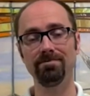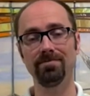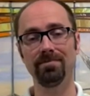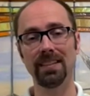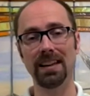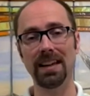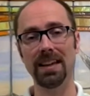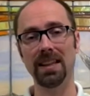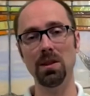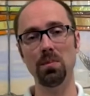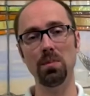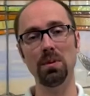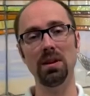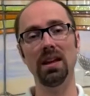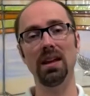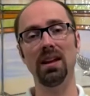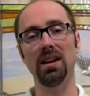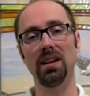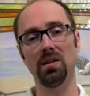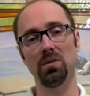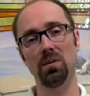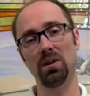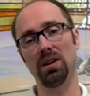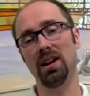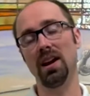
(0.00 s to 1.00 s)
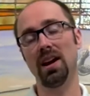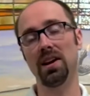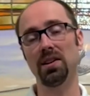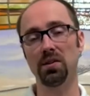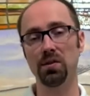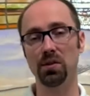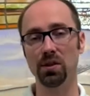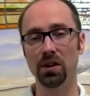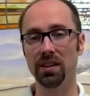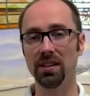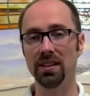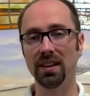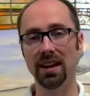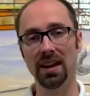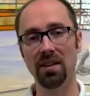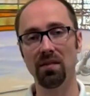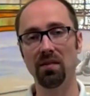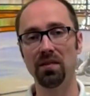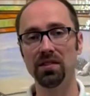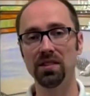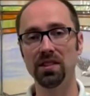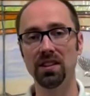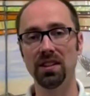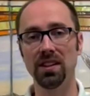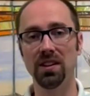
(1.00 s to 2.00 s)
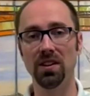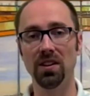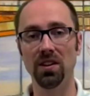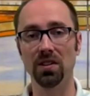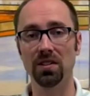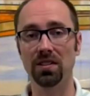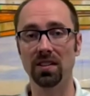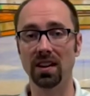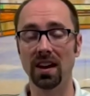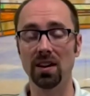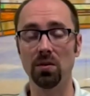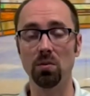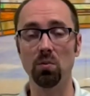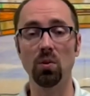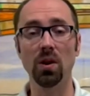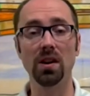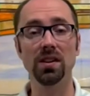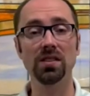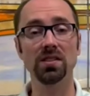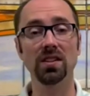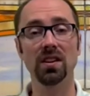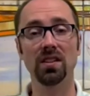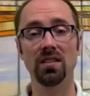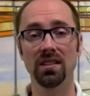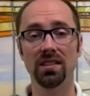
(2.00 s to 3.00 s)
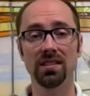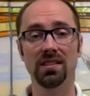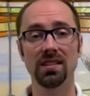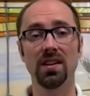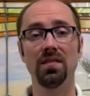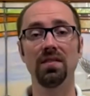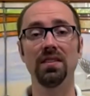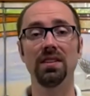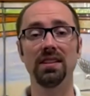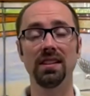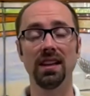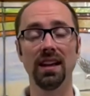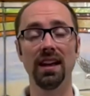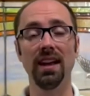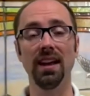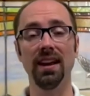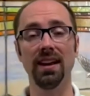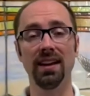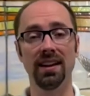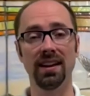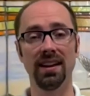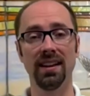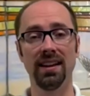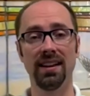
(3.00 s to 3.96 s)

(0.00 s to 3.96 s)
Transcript: In the beginning, when God created the heavens and the earth, God rested on the seventh day